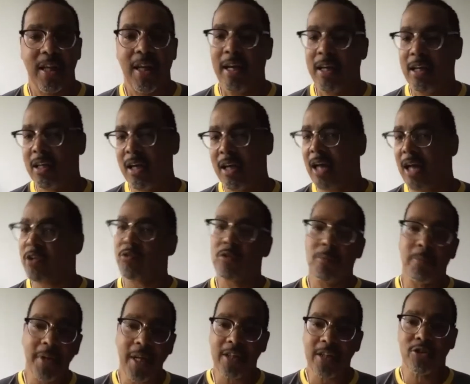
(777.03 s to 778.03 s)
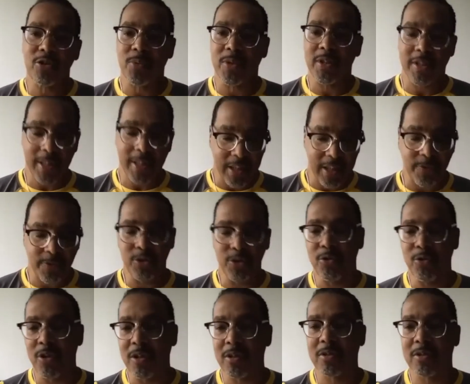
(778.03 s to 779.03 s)
And God only bless you with things for
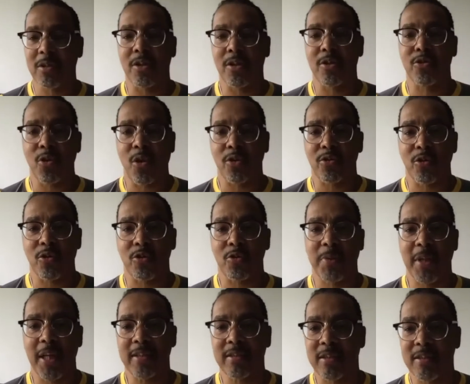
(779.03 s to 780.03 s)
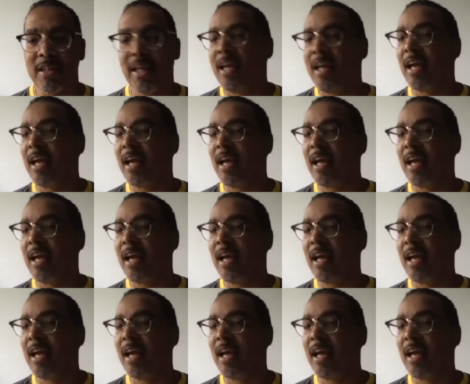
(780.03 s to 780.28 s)
you to exhort those blessings.